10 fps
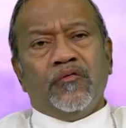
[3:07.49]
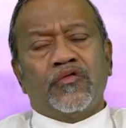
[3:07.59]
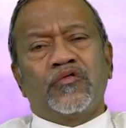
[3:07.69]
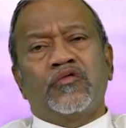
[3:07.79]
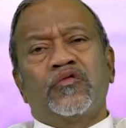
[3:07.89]

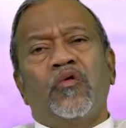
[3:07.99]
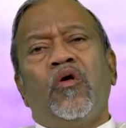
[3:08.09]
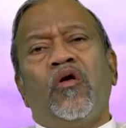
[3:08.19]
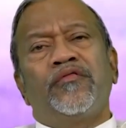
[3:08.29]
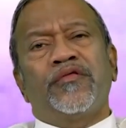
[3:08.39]
so
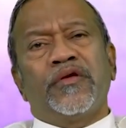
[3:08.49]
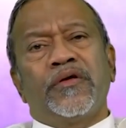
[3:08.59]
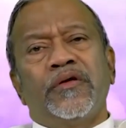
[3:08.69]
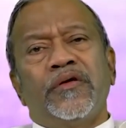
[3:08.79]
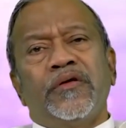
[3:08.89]

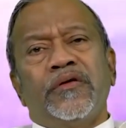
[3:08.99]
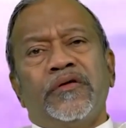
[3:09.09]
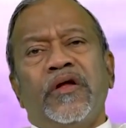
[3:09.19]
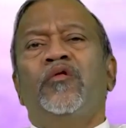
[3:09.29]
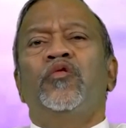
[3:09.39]
often,
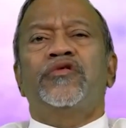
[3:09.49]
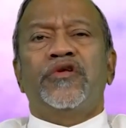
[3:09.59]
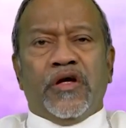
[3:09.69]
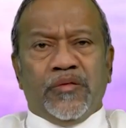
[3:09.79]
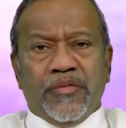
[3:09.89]
they lose
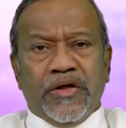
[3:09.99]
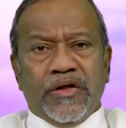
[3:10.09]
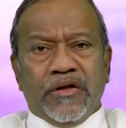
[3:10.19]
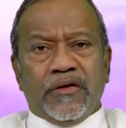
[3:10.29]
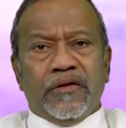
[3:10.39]
their
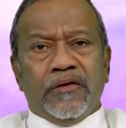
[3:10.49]
meaning.